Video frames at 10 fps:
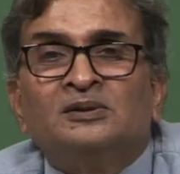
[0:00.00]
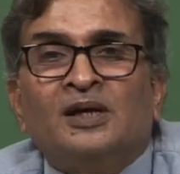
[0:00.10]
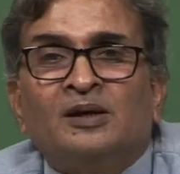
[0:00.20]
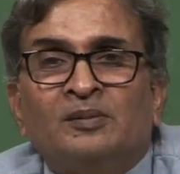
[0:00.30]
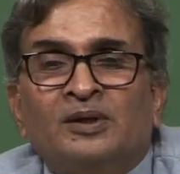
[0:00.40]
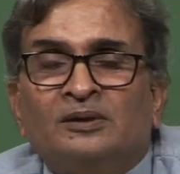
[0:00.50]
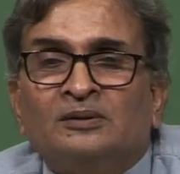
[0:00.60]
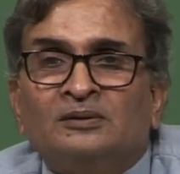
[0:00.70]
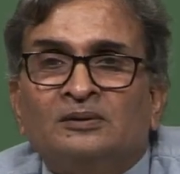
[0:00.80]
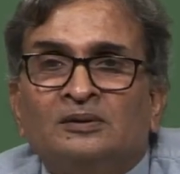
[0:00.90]
can be
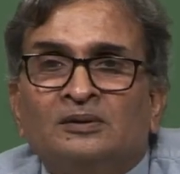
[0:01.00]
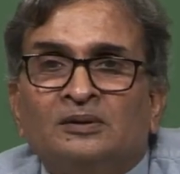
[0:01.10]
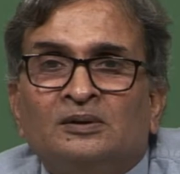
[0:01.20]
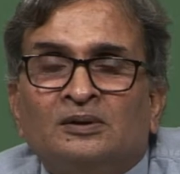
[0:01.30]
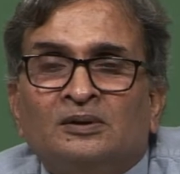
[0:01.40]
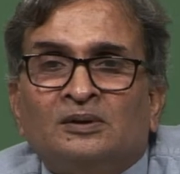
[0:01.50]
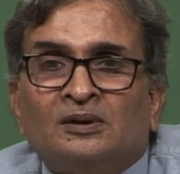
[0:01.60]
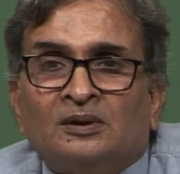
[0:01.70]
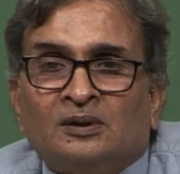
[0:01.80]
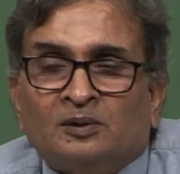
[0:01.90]

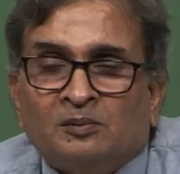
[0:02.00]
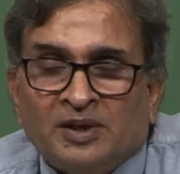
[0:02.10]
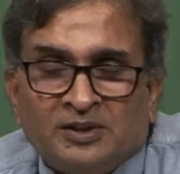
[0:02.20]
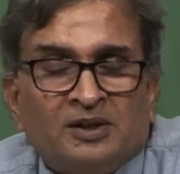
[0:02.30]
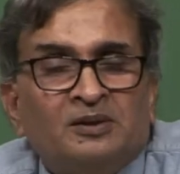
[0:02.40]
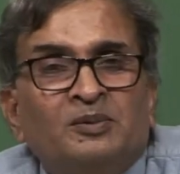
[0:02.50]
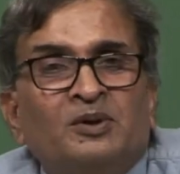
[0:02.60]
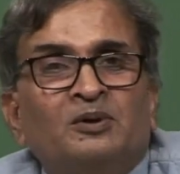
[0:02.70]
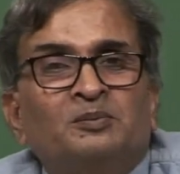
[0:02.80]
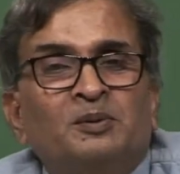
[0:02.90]
uh, measured,
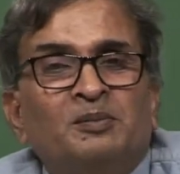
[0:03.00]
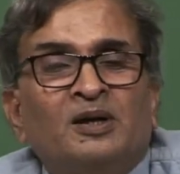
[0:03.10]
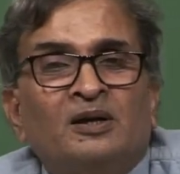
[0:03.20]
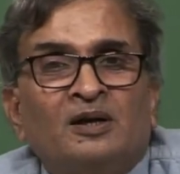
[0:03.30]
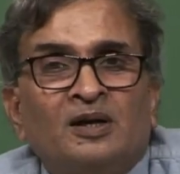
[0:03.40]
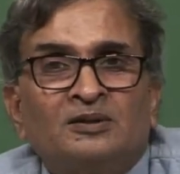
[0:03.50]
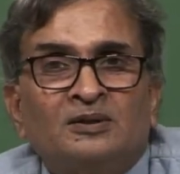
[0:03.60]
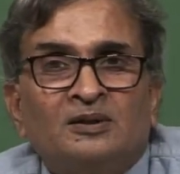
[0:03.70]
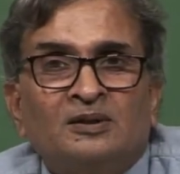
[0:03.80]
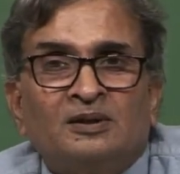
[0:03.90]
because people are interested.